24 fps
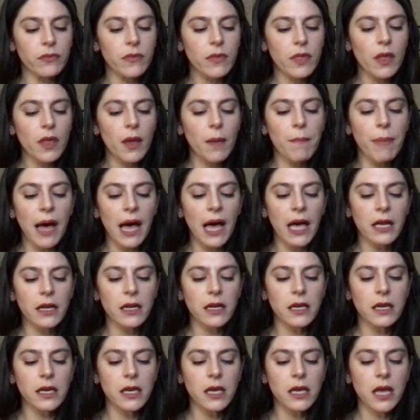But
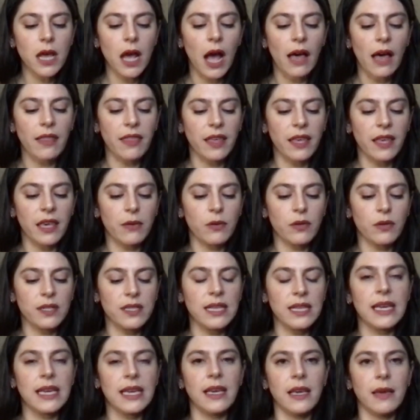I think it was
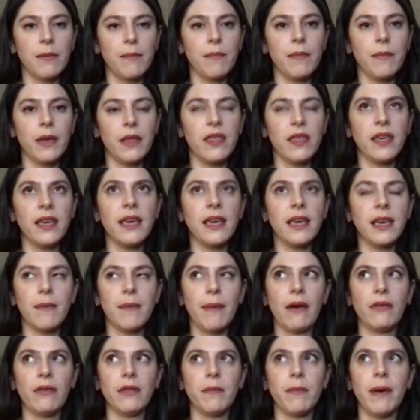thinking
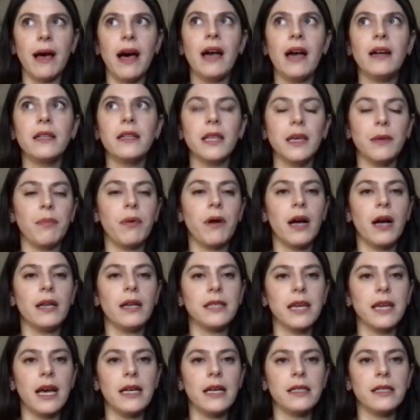about the bodily
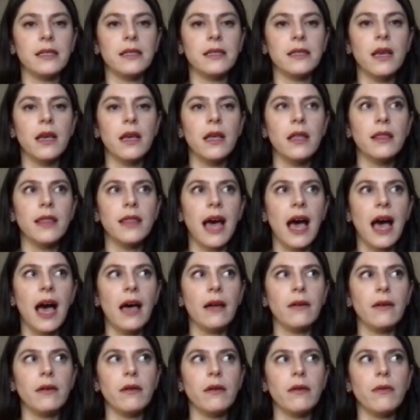process
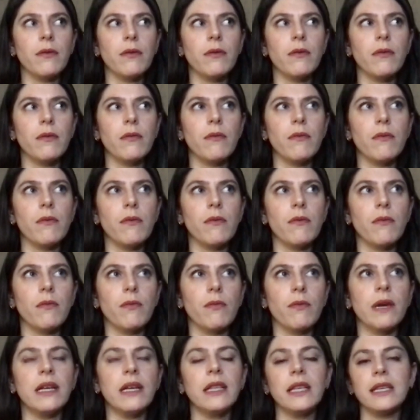that
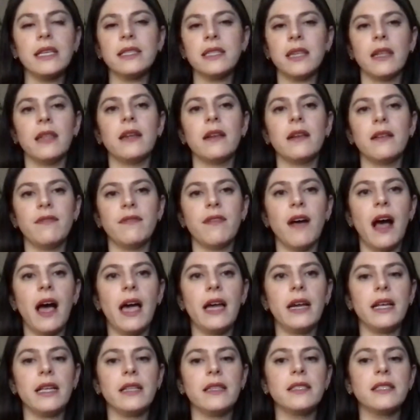really
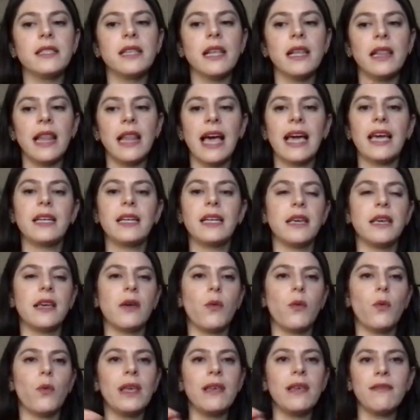solidified in
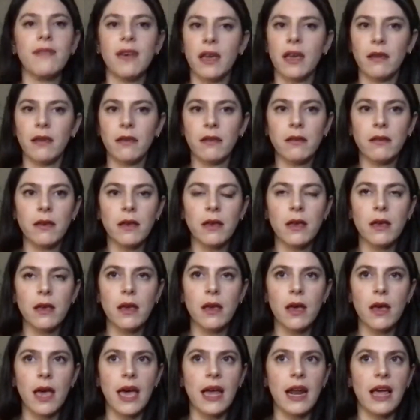selecting weaving.
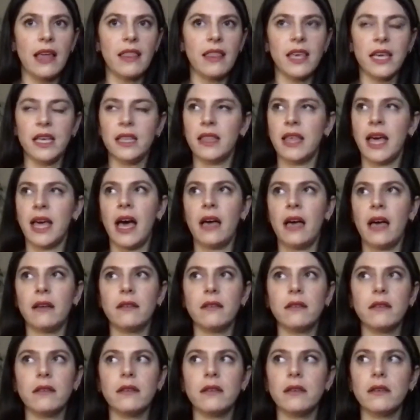And I think that
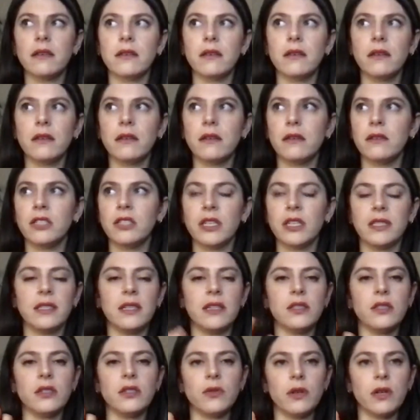just
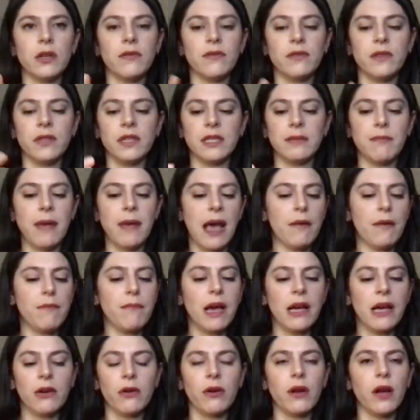in sort of this
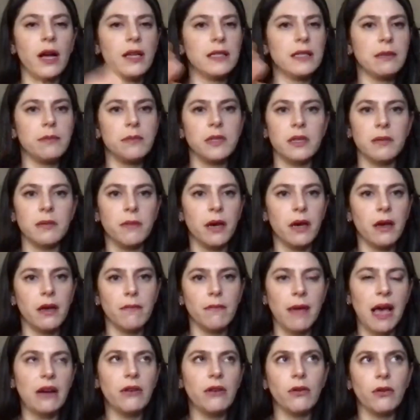microcosm to
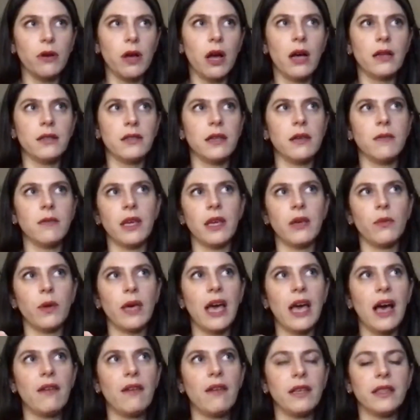macrocosm, like we
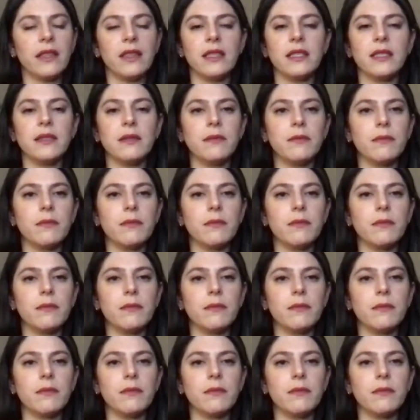have like this